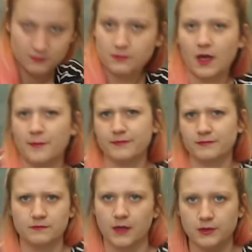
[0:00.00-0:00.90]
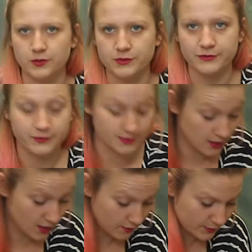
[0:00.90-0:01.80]
that made no difference.
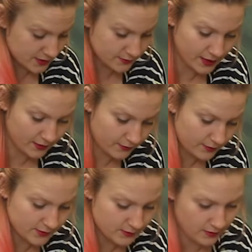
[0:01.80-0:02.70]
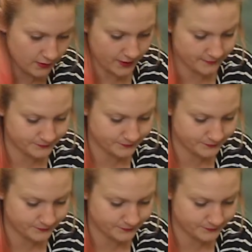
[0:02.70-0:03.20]
Put some lacquer in there as well. Okay.